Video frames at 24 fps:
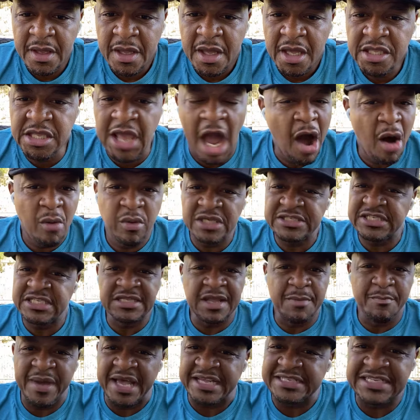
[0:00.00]
Y'all wasn't
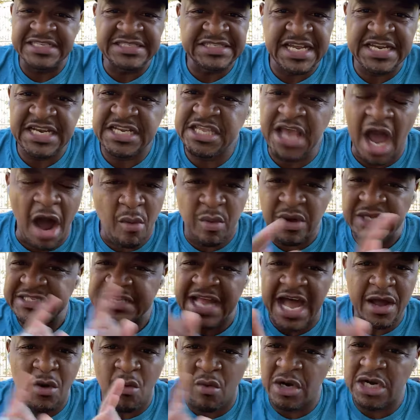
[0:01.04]
the best attended. Y'all was
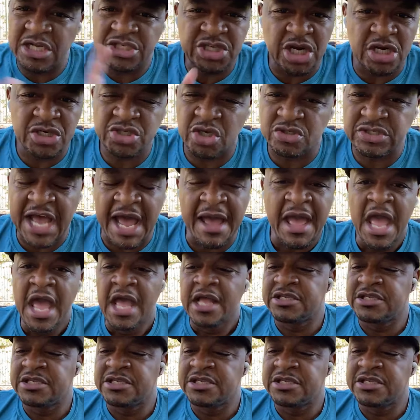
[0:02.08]
not going to church on time.